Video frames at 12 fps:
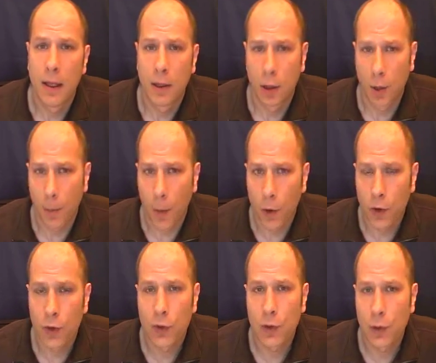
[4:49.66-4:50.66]

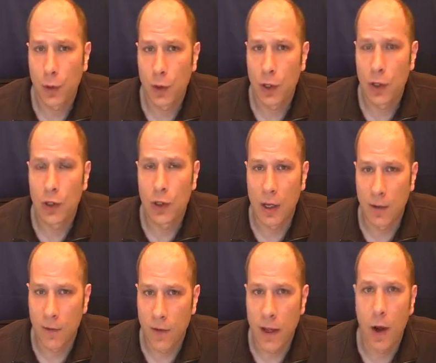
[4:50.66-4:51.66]
commercial solutions can
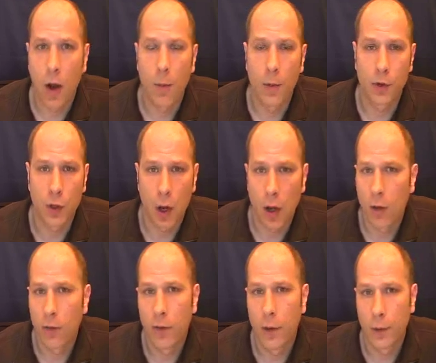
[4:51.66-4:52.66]
fit almost all
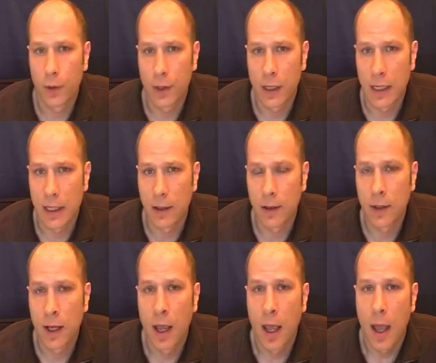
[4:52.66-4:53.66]
of those needs.
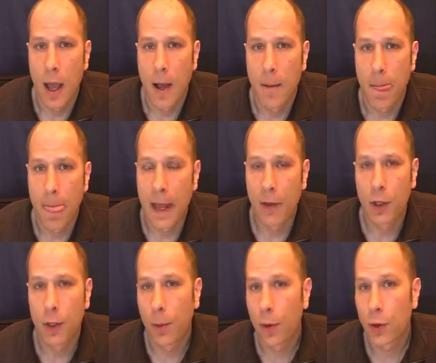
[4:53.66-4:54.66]
Now the
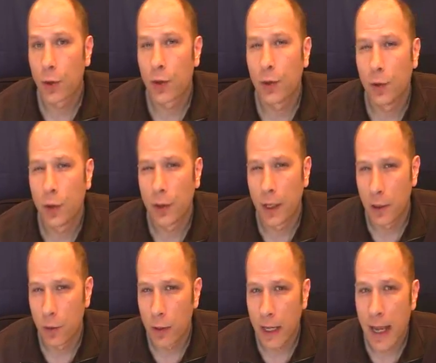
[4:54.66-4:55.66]
commercial solution that
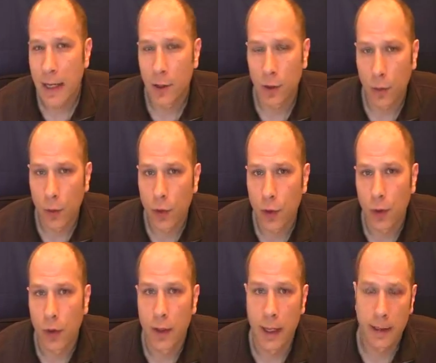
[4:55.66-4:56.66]
you get is
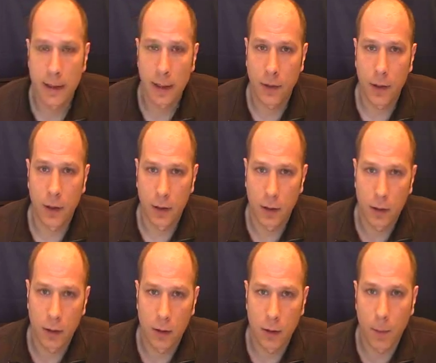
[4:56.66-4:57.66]
crucial, and that's not
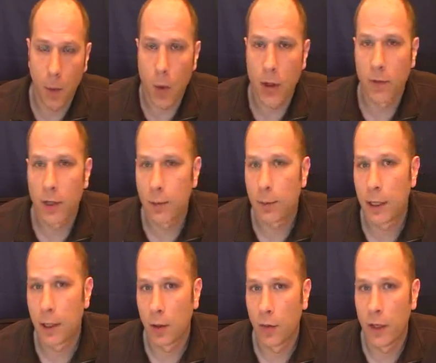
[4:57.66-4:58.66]
the point of this
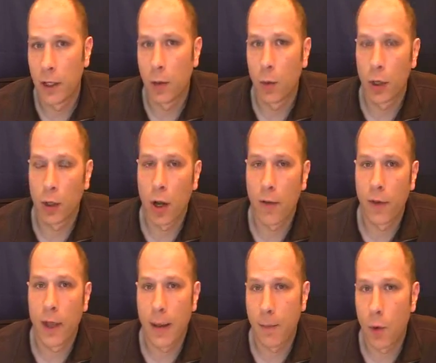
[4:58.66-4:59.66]
particular video. We're going to cover
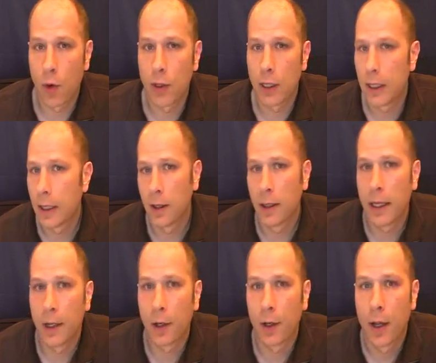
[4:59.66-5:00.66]
that more in detail
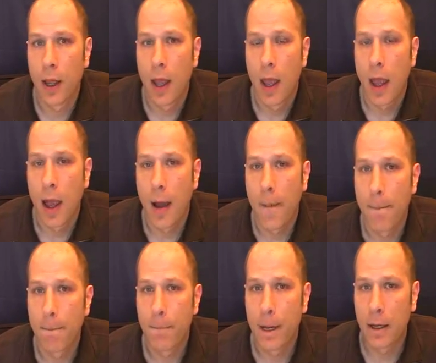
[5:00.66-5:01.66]
later.
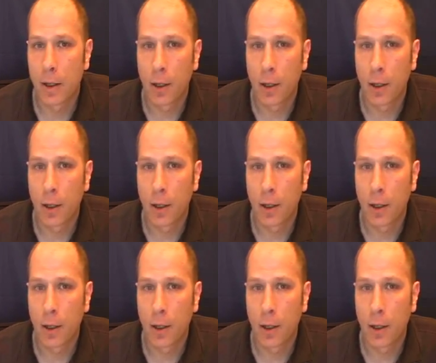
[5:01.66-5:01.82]
But a